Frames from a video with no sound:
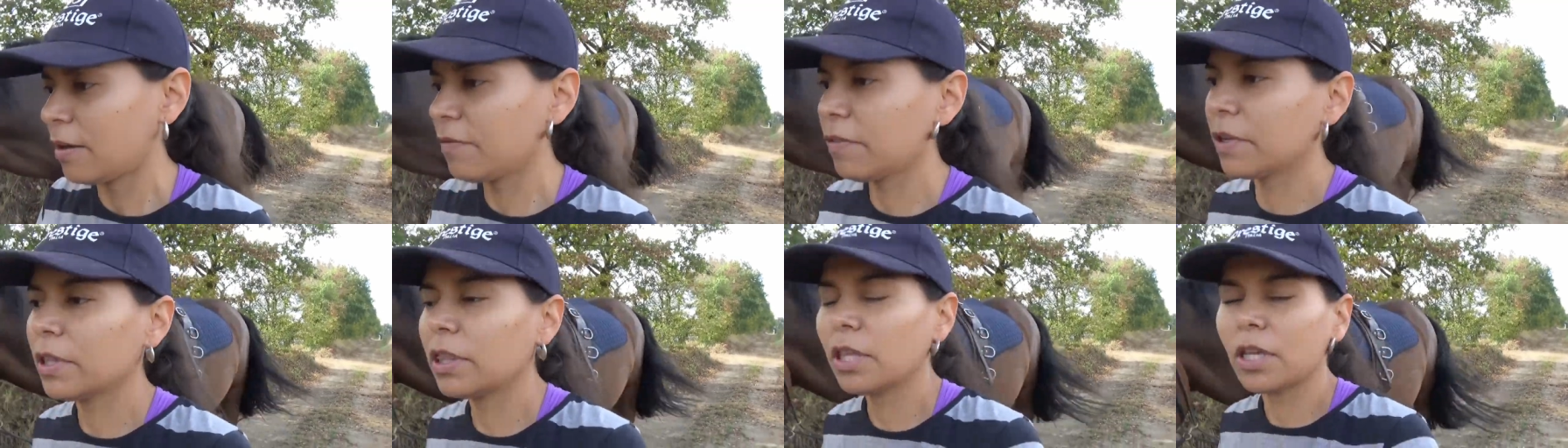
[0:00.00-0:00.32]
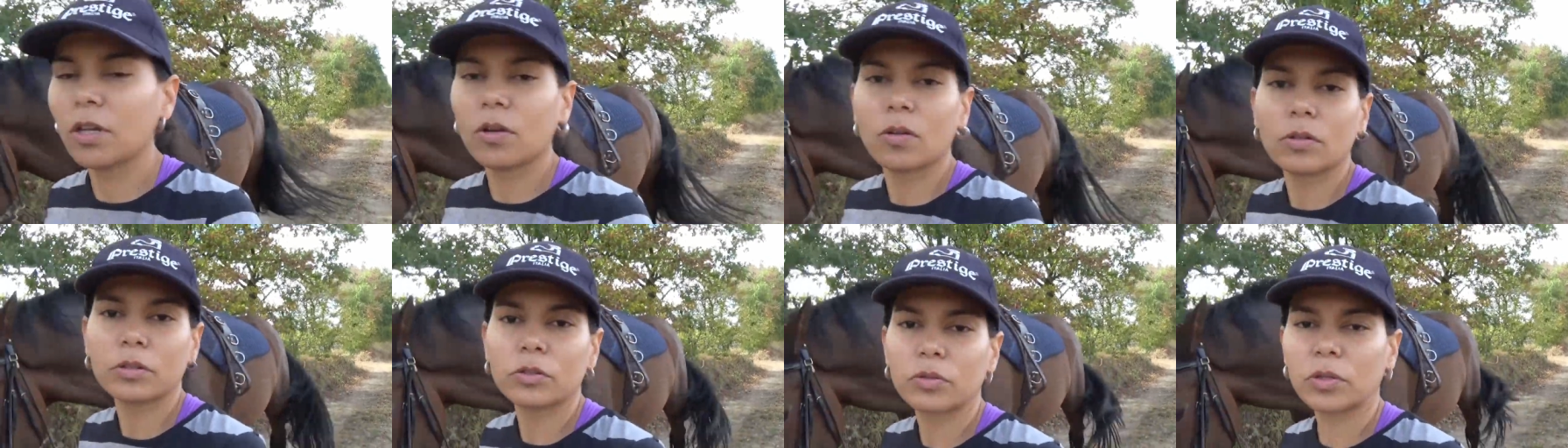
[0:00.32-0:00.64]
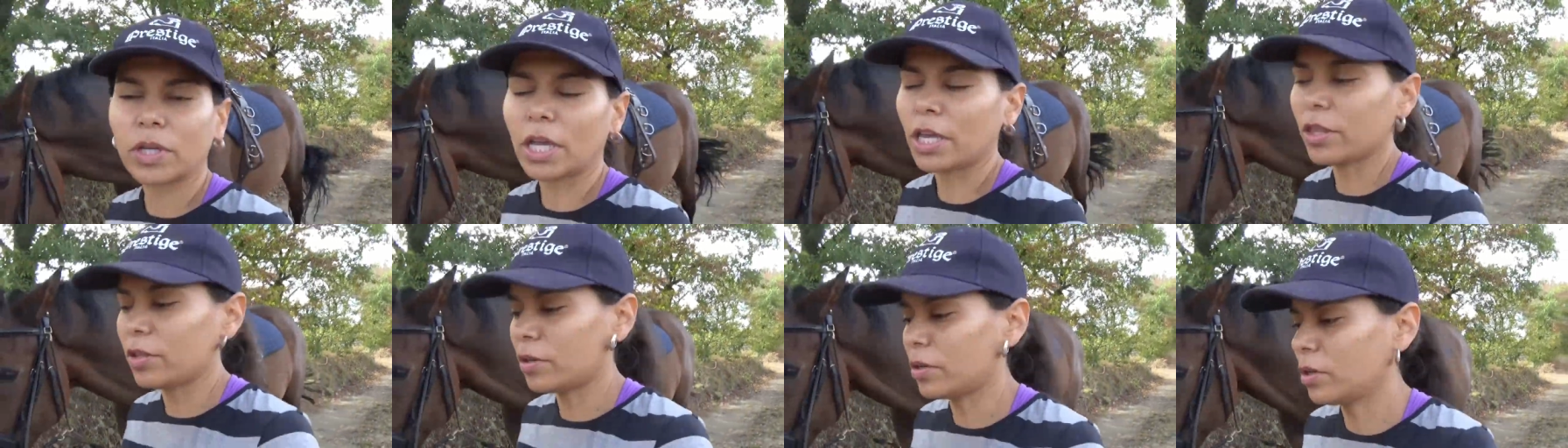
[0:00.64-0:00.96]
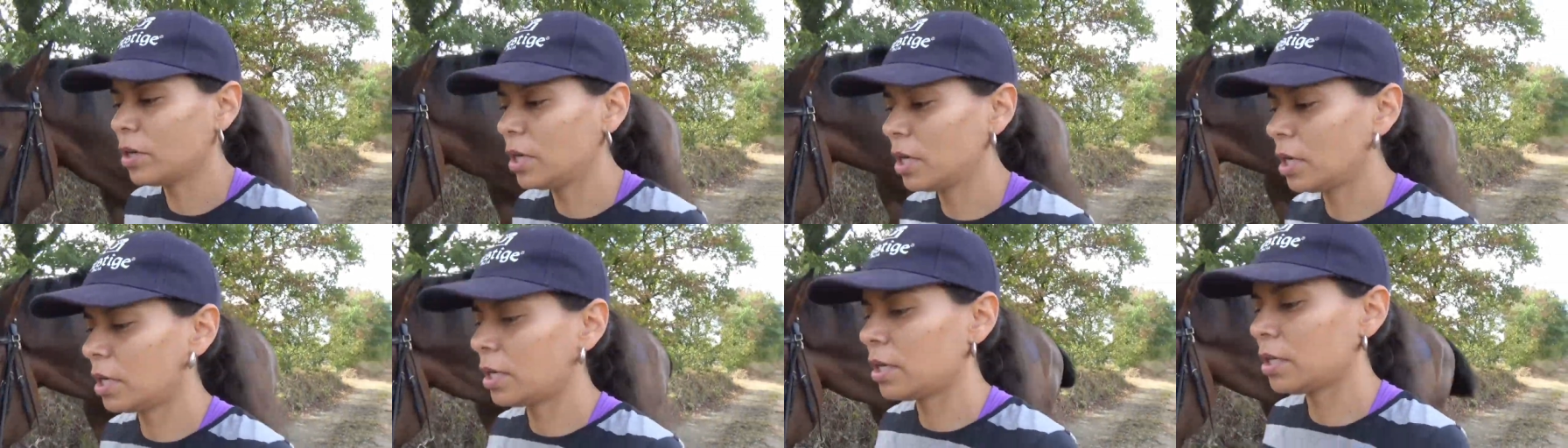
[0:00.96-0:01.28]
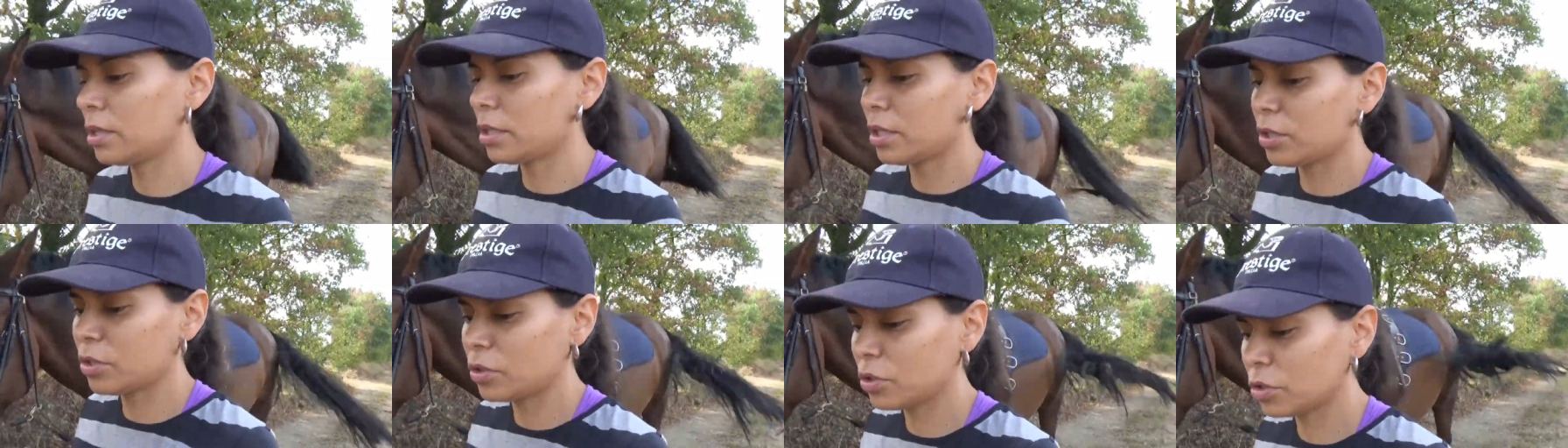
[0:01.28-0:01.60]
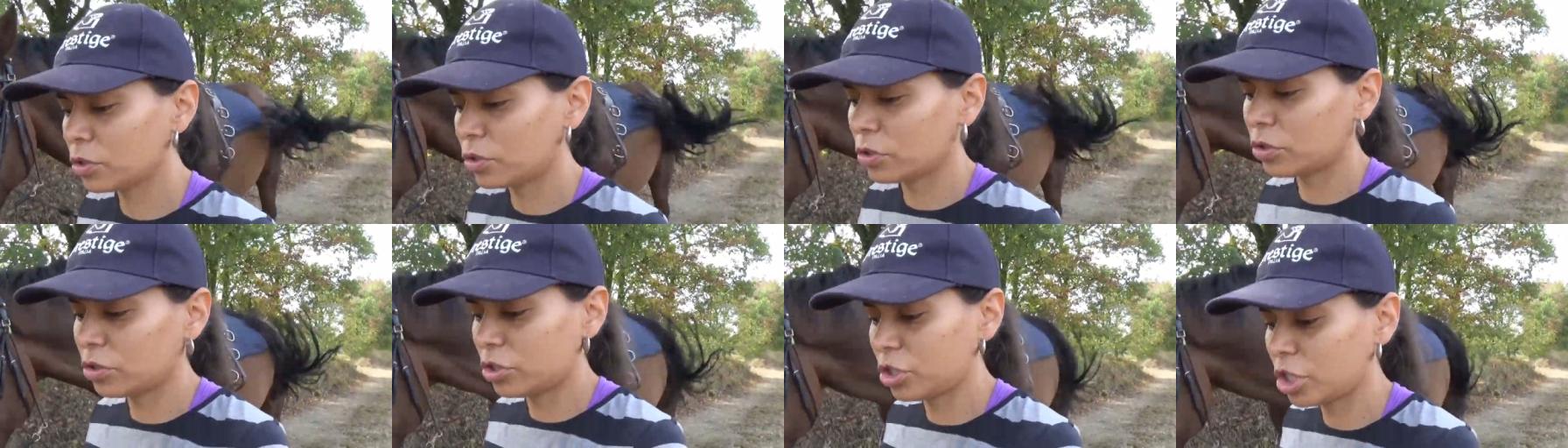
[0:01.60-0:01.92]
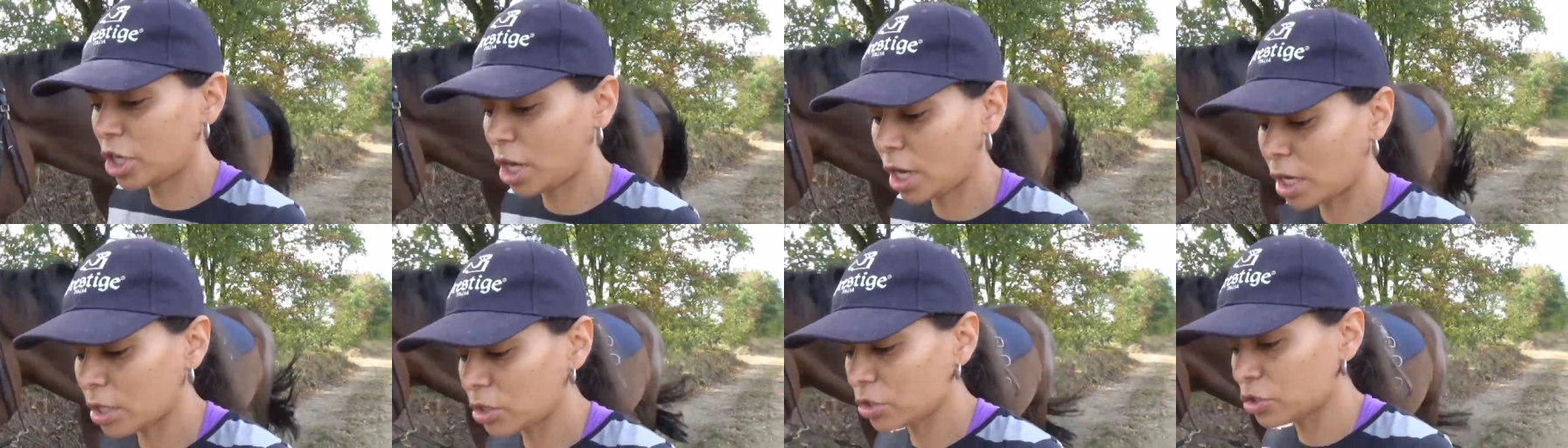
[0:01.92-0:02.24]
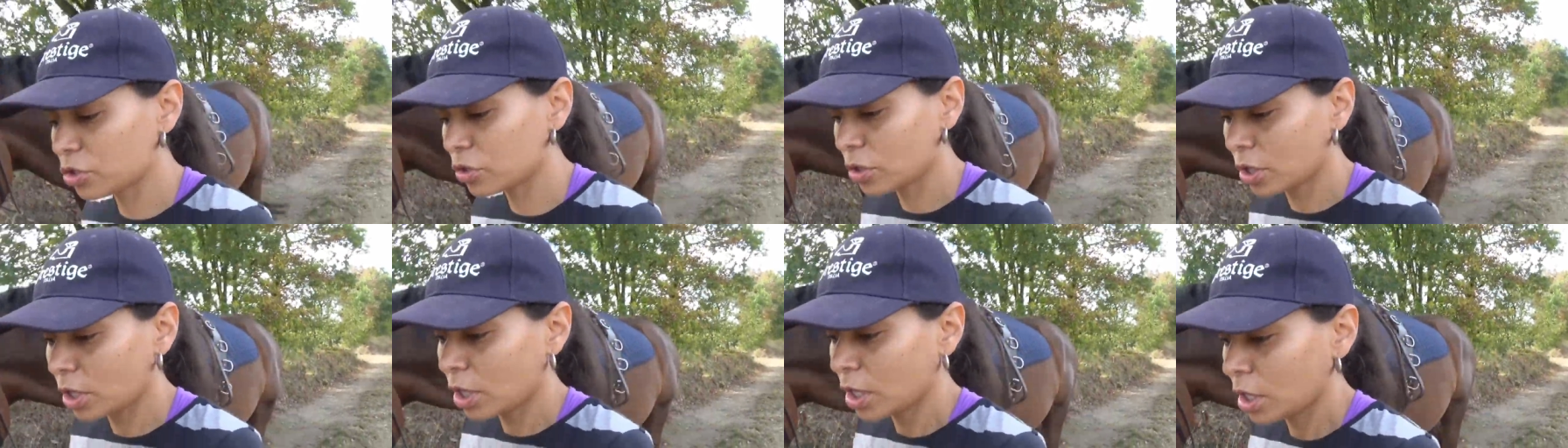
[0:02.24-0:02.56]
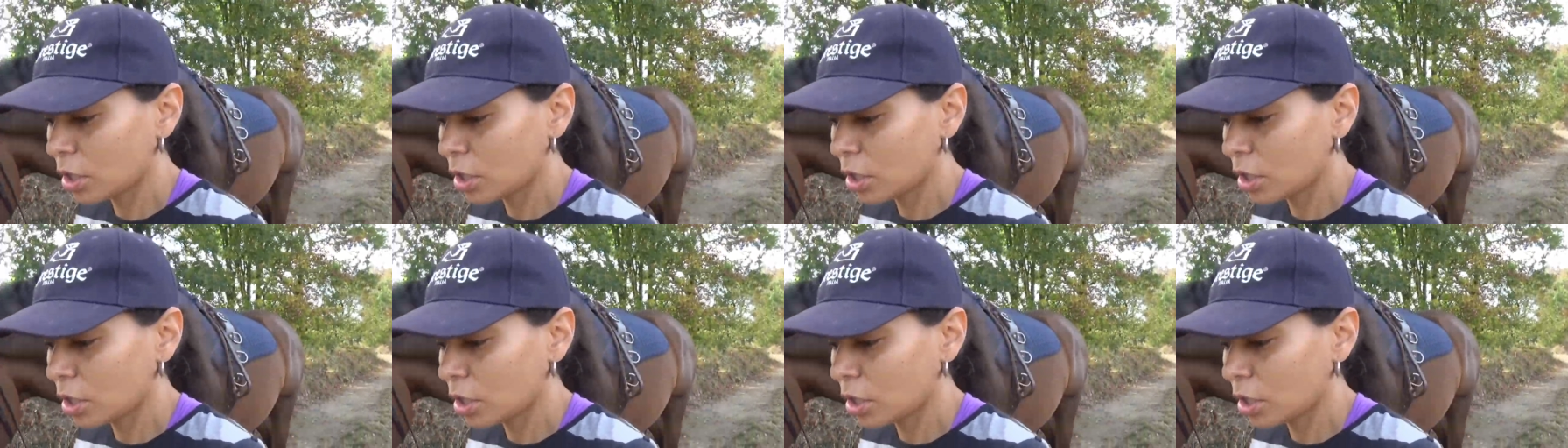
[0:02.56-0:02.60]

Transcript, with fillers: everything altogether and that you should change